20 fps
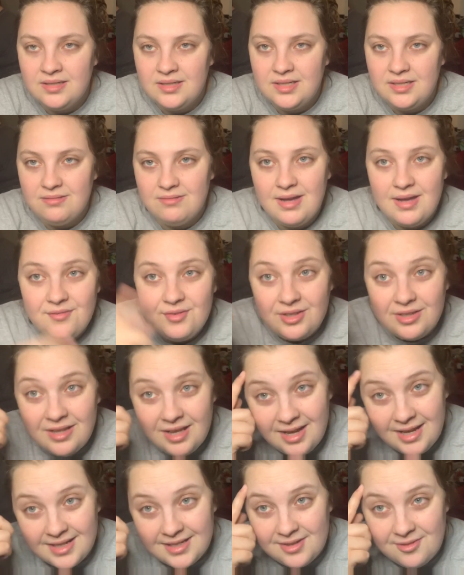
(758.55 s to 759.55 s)
You have a
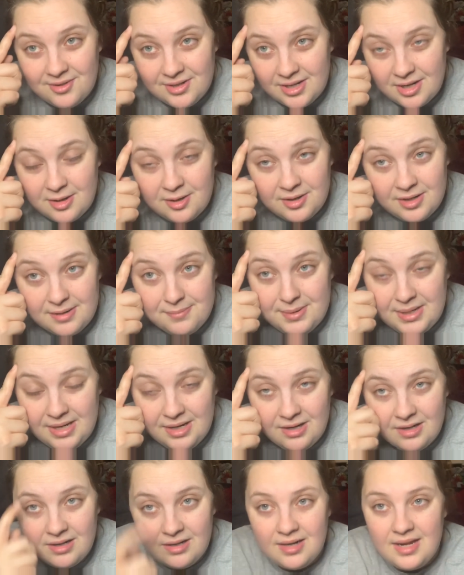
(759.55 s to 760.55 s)
lot going on up
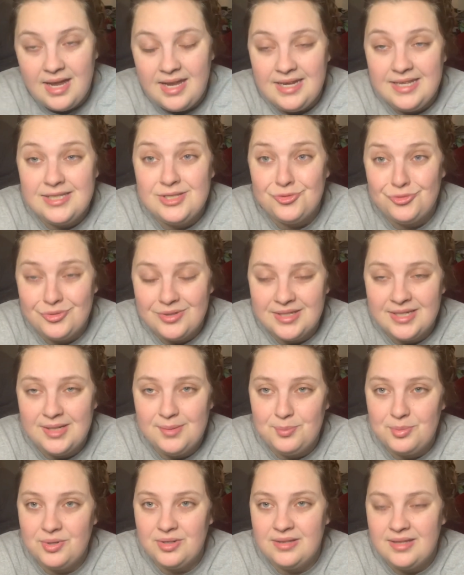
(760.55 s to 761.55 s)
here, and it's really
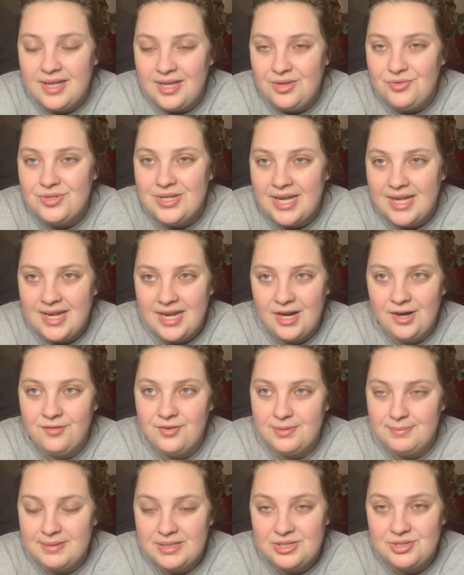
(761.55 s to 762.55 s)
important that you take care of
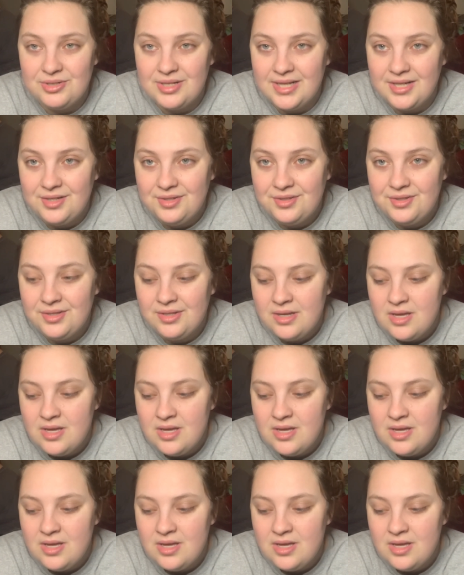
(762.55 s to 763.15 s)
your mental health,